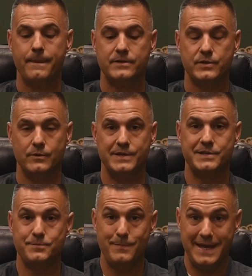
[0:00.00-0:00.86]
So this
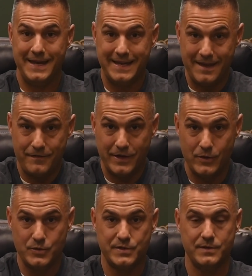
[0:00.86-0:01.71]
is me giving
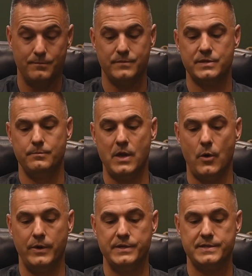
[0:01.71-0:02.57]
you some
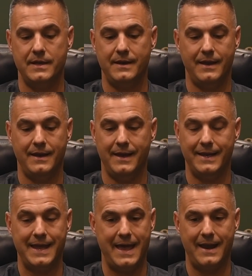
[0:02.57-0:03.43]
notice that, and
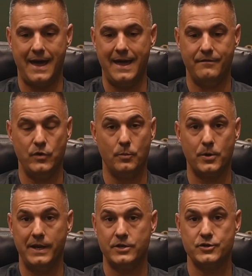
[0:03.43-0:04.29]
again, I have no
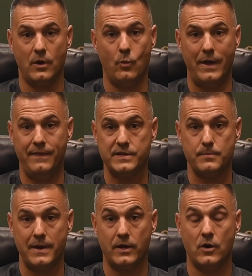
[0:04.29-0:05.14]
prediction on when
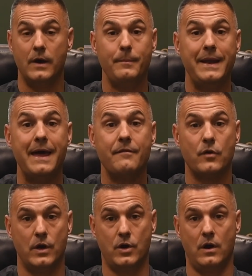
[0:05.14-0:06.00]
this might occur. It may
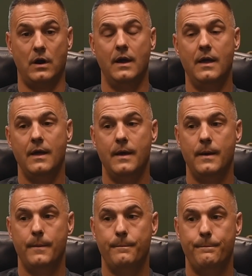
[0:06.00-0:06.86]
never occur,
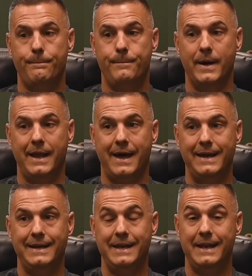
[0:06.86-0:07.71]
but
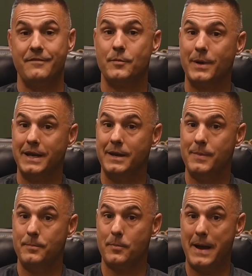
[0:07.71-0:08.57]
I need everybody to
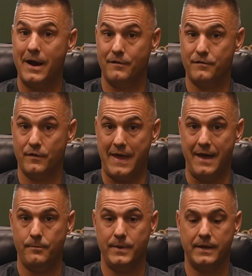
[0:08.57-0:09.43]
be prepared for
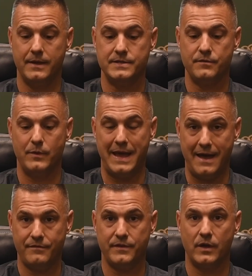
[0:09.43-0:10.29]
that because if we
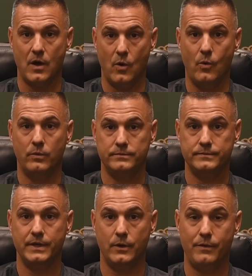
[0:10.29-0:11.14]
have to go,
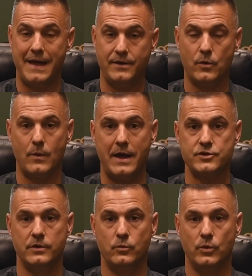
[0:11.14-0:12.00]
you know, that
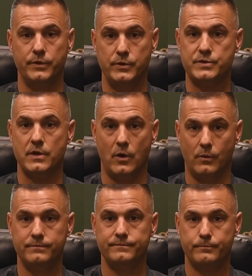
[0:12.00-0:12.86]
direction, we'll do
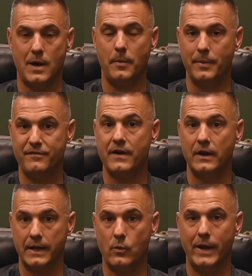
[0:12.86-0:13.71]
so probably
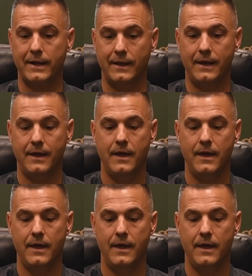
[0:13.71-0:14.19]
fairly quickly.